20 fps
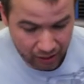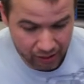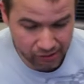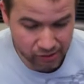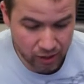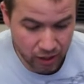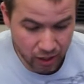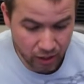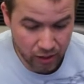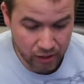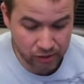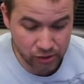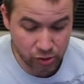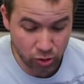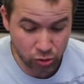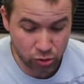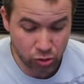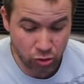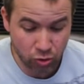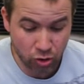I saw
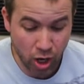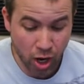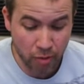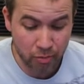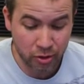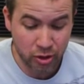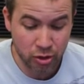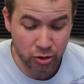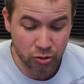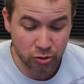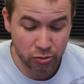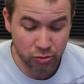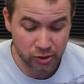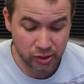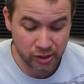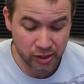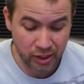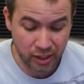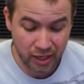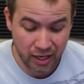Surgical Goblin
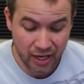use